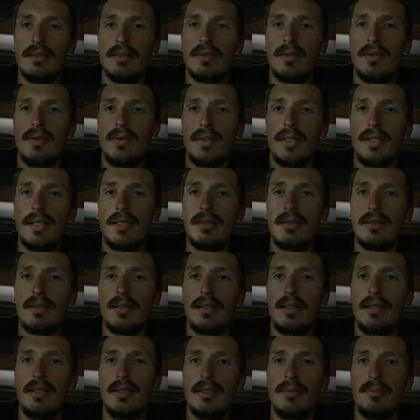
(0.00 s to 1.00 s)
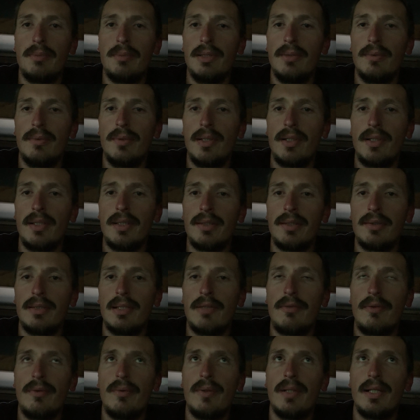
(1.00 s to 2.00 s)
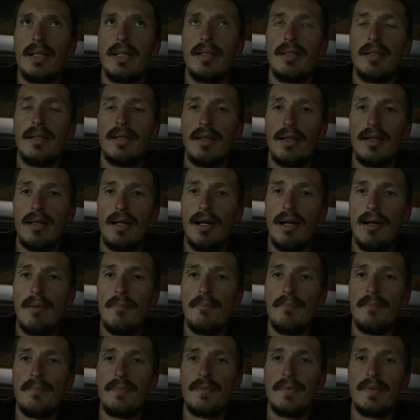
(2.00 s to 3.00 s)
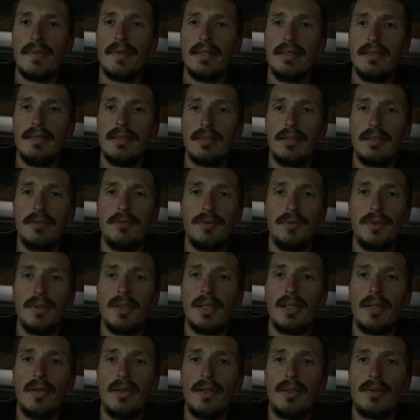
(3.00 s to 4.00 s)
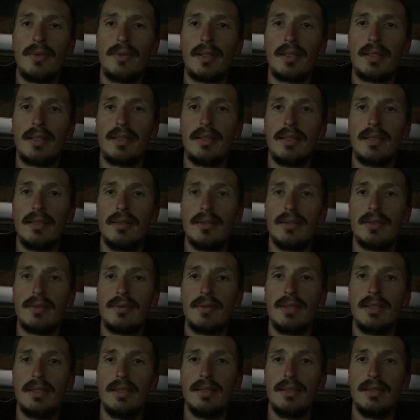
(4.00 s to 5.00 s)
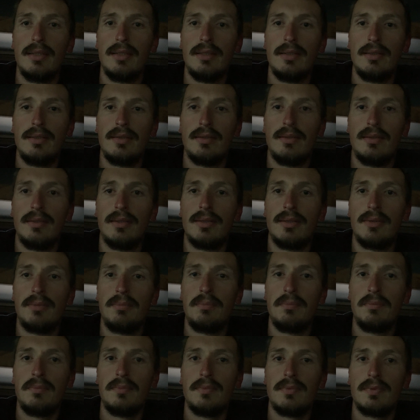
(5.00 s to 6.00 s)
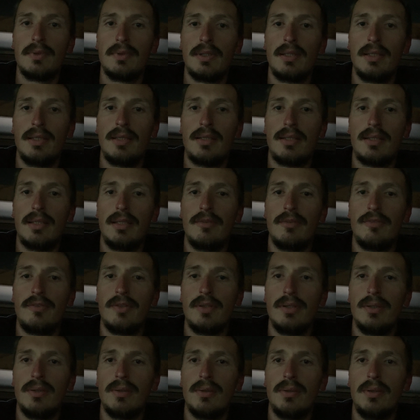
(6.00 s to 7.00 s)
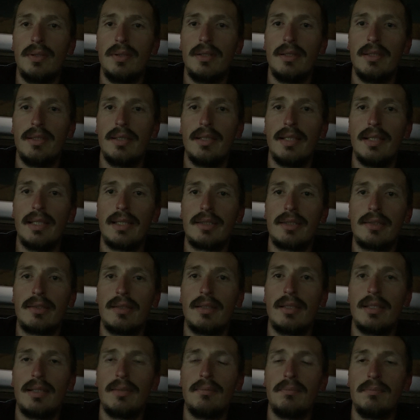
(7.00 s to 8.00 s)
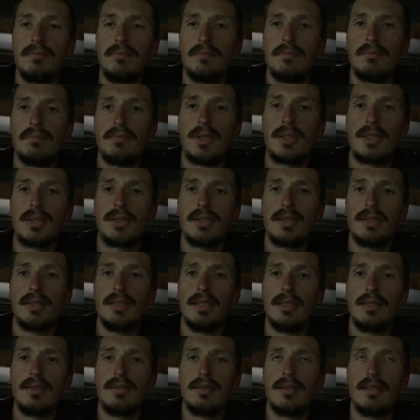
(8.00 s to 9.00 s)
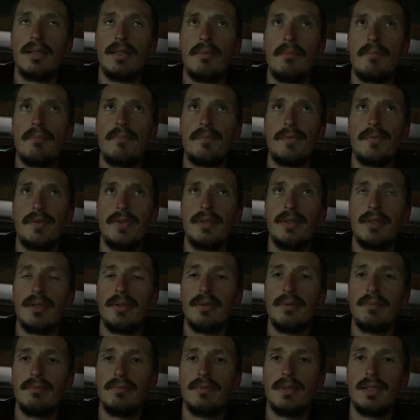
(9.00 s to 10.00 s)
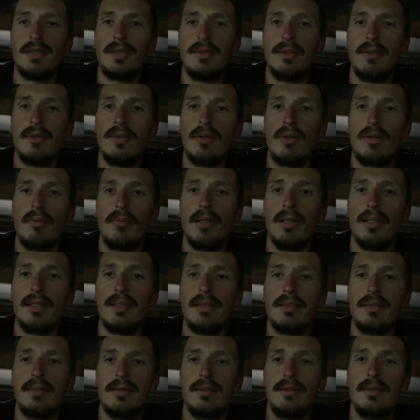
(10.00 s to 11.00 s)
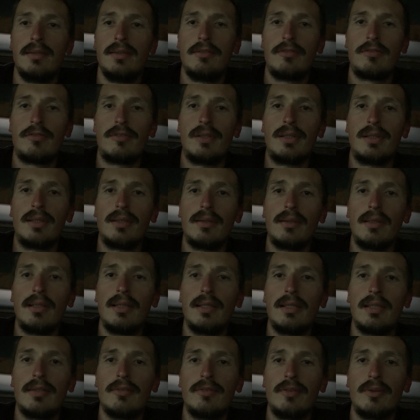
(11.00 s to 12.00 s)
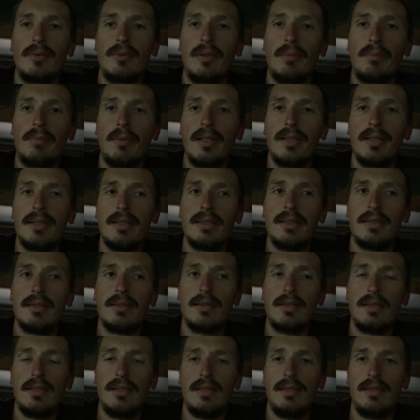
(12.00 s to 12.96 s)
So yeah, let us be a warning to everyone. If you are in the trucking industry, get a few extra parts that that you normally frequently have to replace.